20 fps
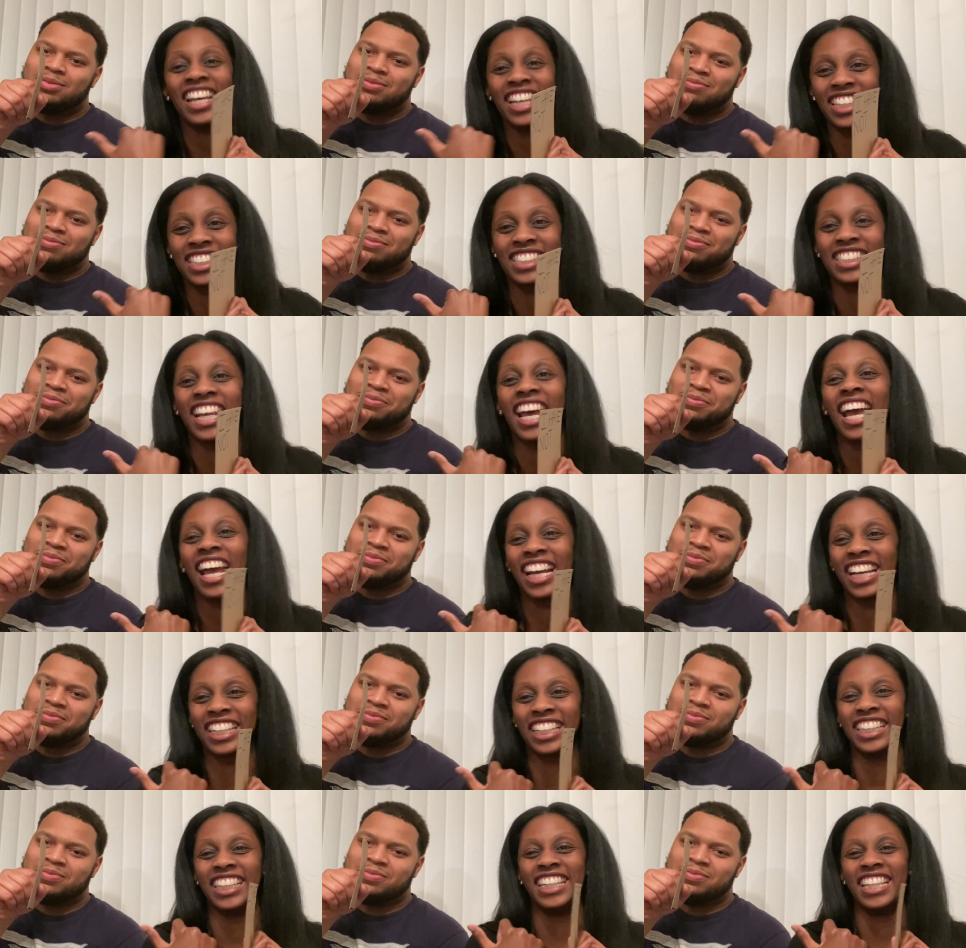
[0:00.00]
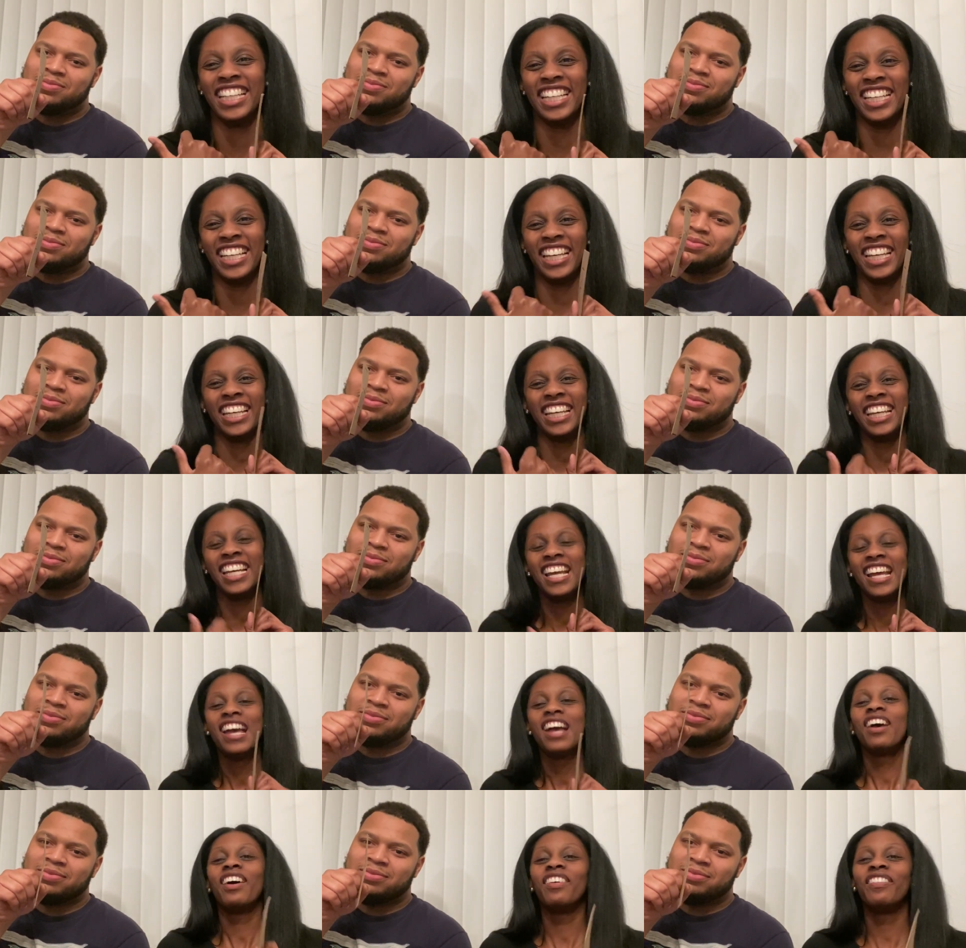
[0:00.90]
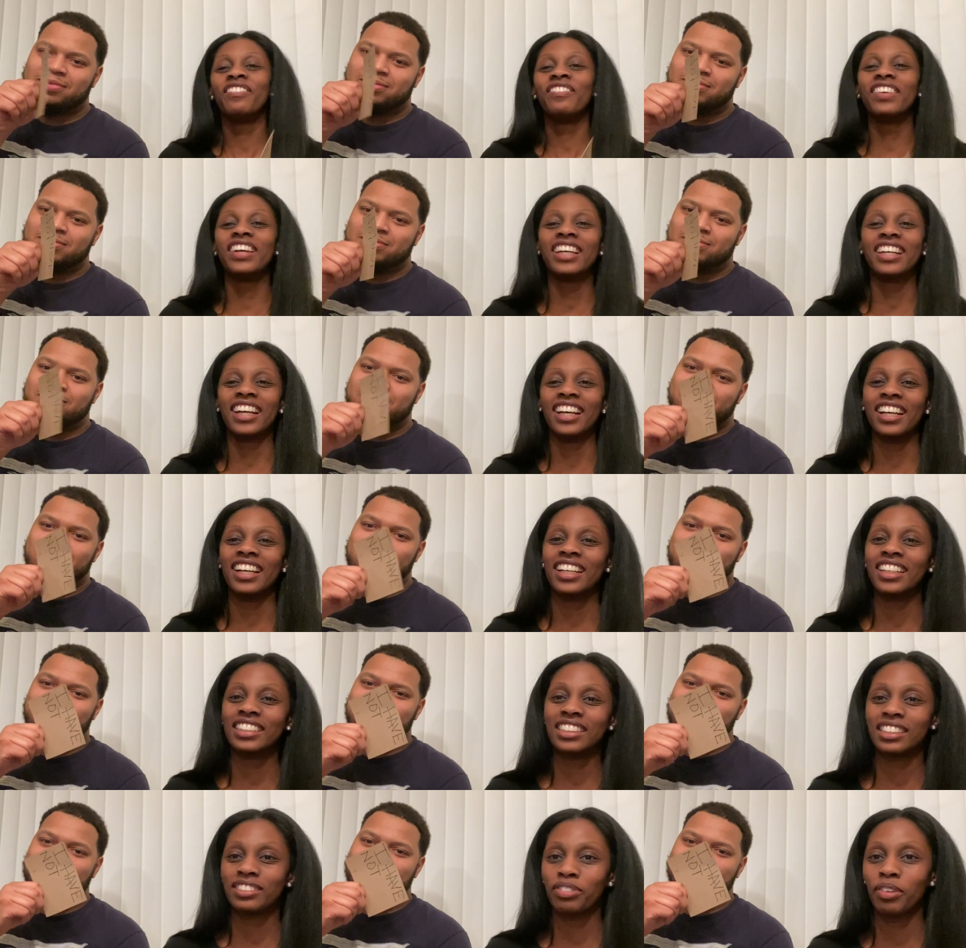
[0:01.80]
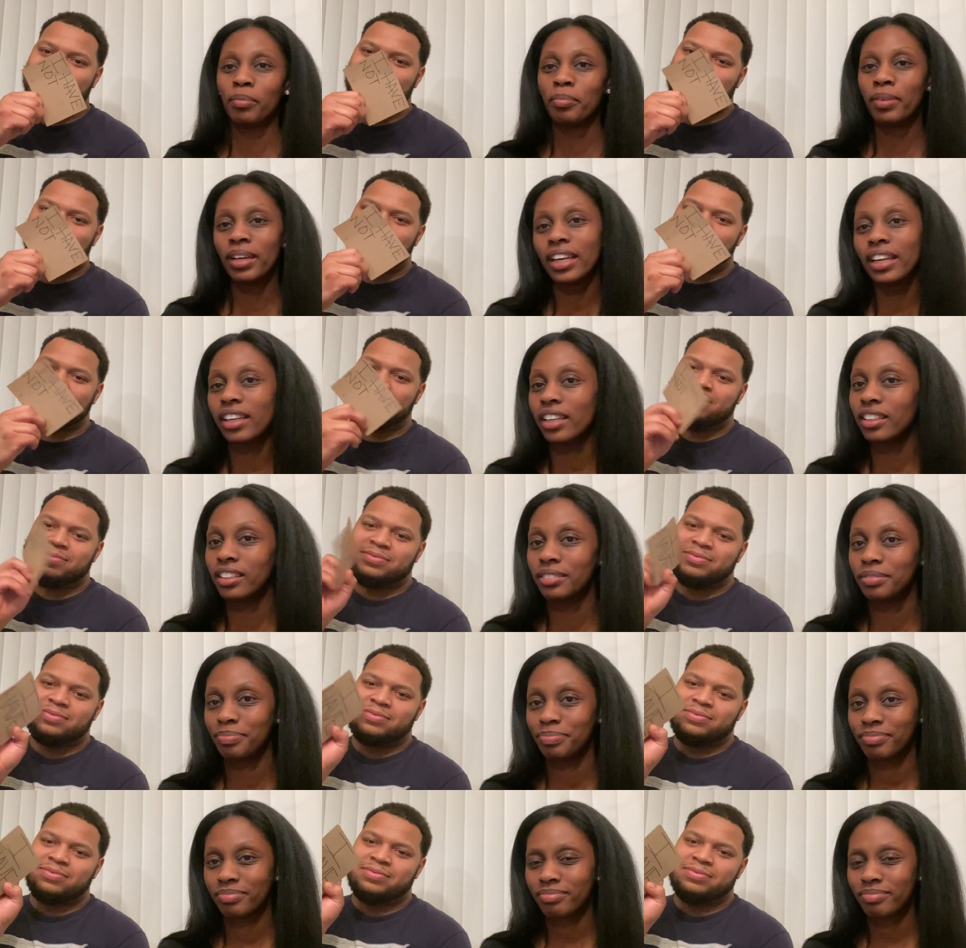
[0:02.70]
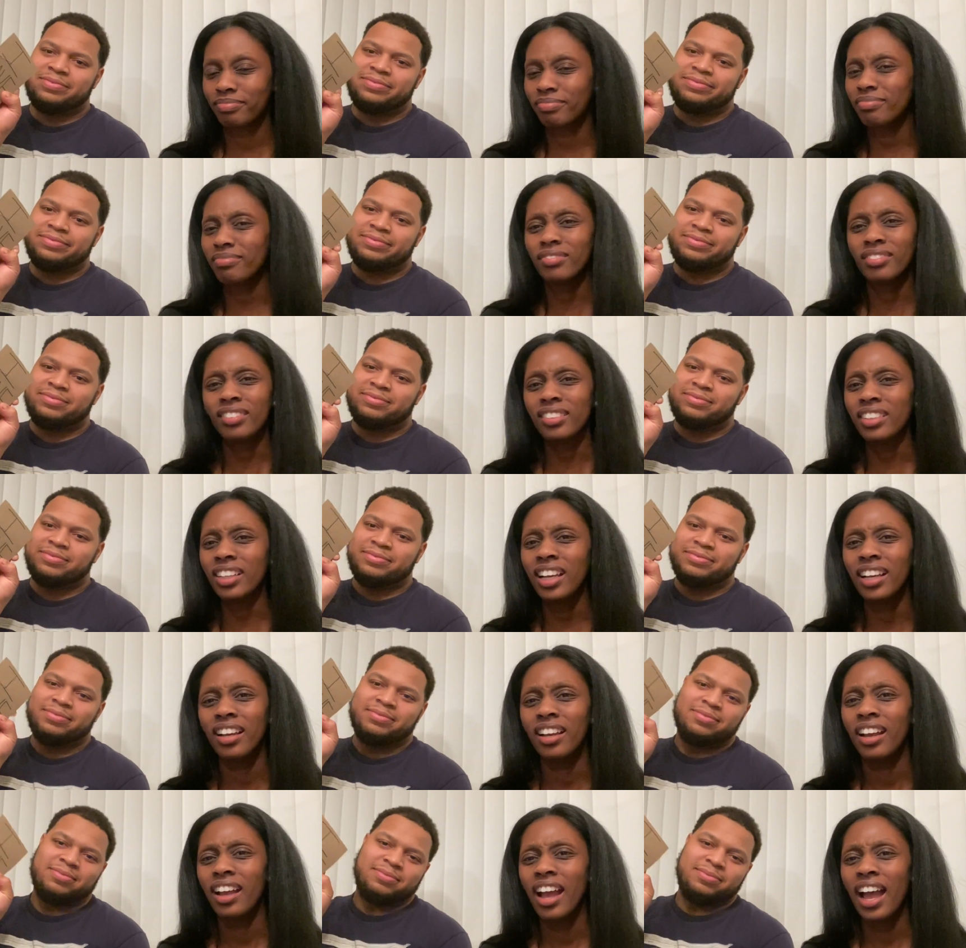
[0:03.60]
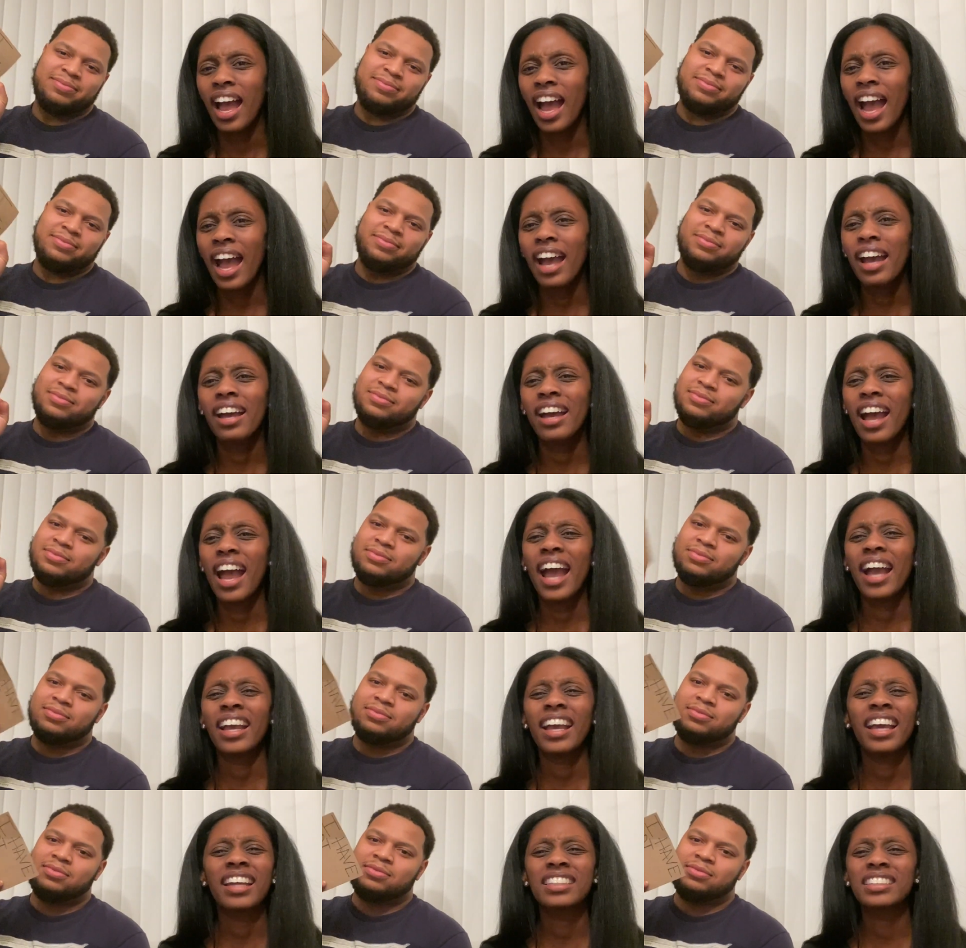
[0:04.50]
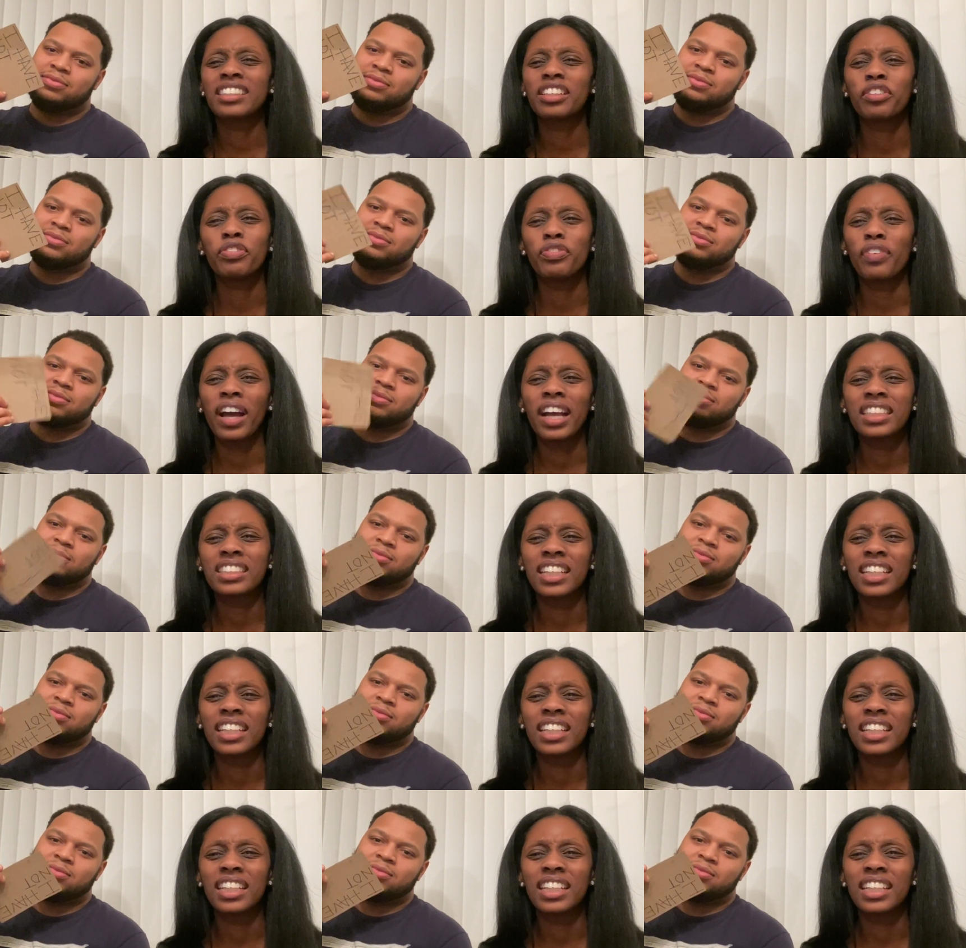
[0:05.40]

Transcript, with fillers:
Speaker 1: exactly. because for me, I, I got into fights